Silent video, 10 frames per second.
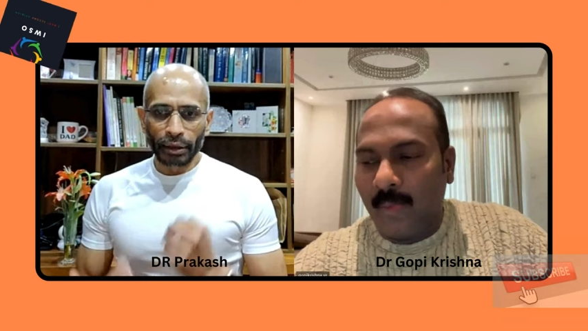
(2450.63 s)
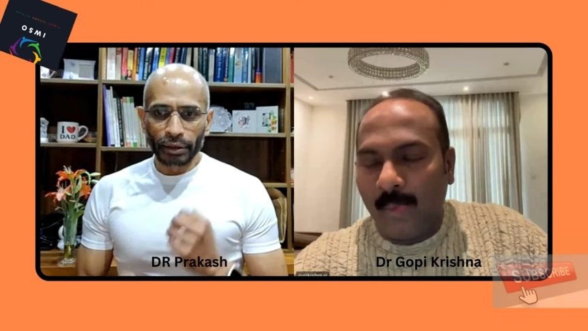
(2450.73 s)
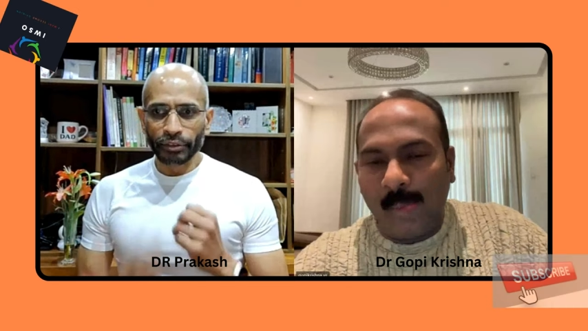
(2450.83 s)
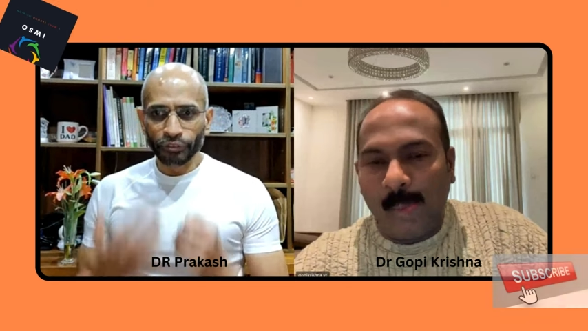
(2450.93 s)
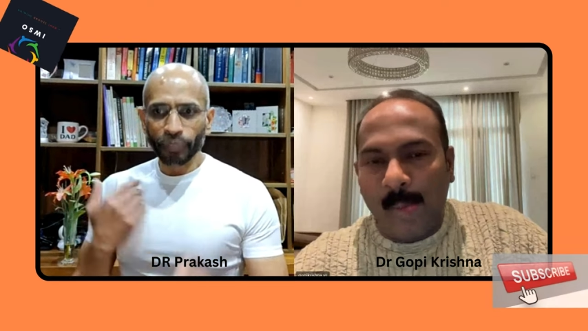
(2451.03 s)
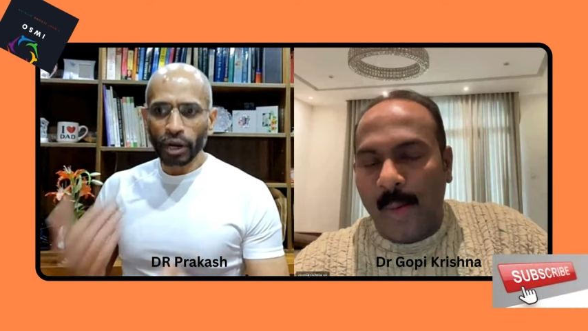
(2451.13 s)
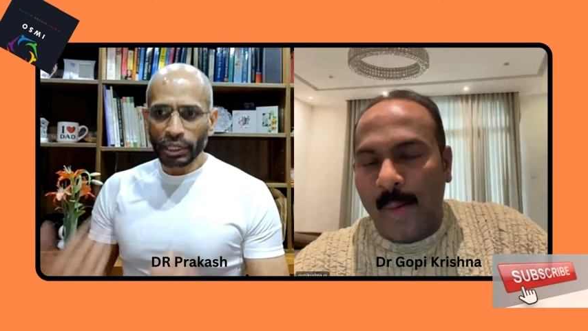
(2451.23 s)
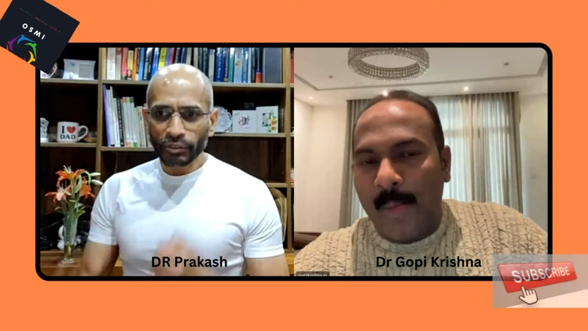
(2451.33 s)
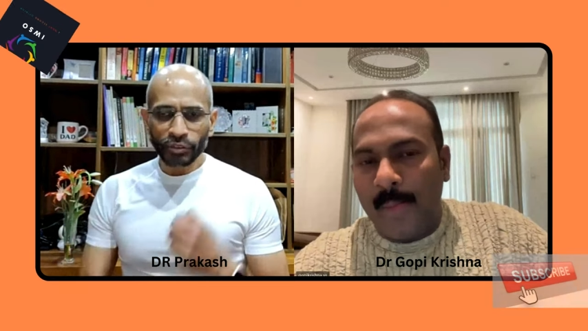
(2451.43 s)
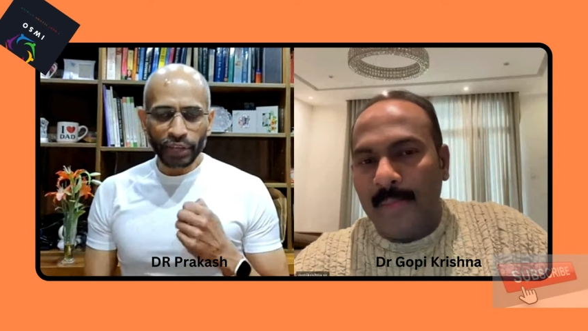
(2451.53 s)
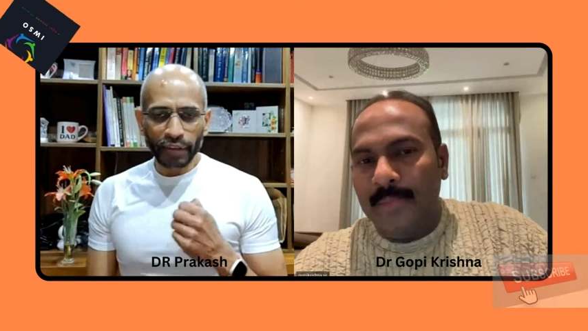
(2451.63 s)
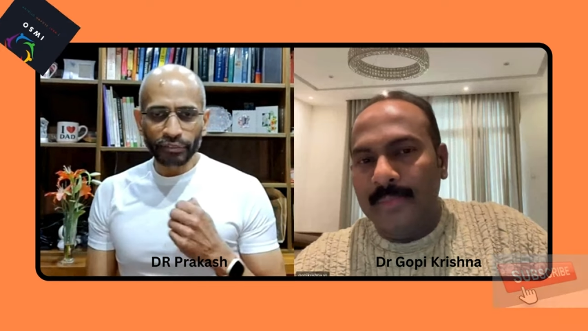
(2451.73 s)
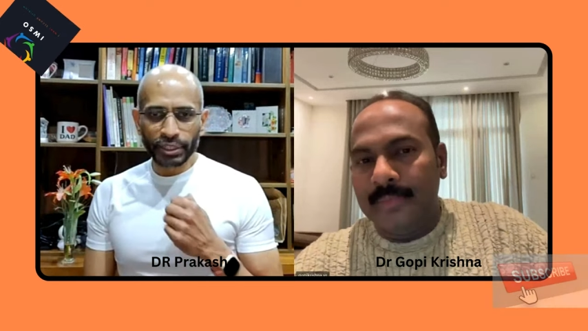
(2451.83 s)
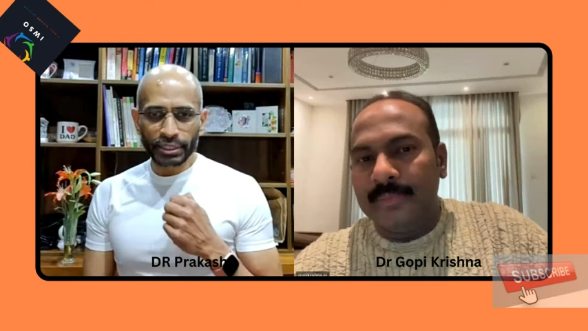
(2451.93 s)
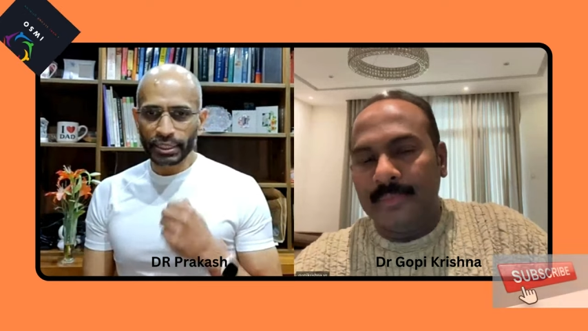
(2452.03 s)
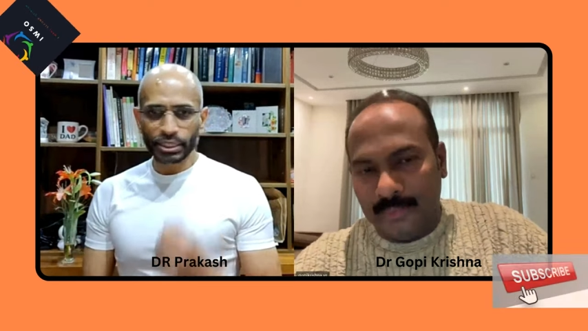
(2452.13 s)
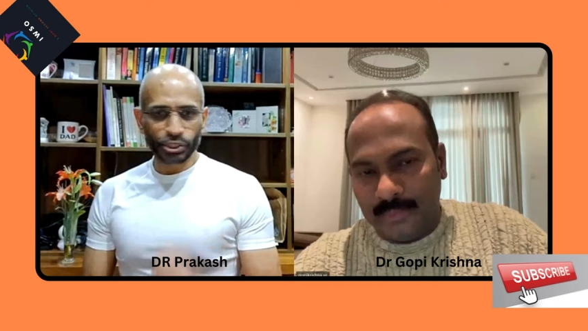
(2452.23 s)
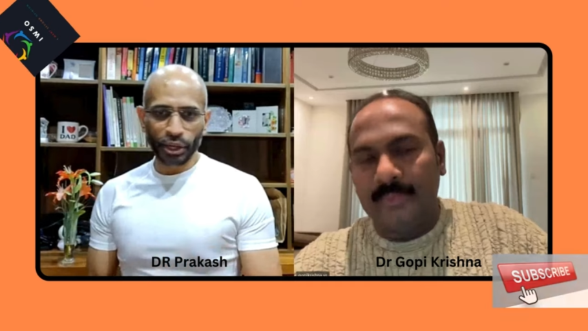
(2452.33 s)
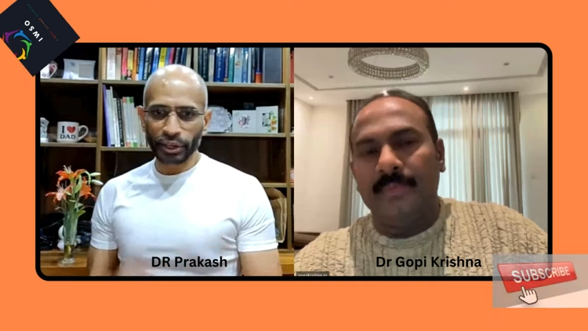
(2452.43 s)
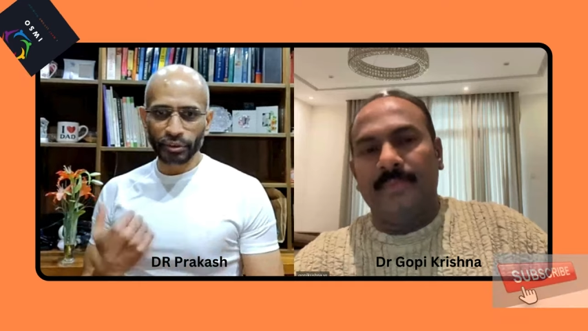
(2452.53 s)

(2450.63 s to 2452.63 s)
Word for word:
Speaker 1: uh, from whatever we have discussed,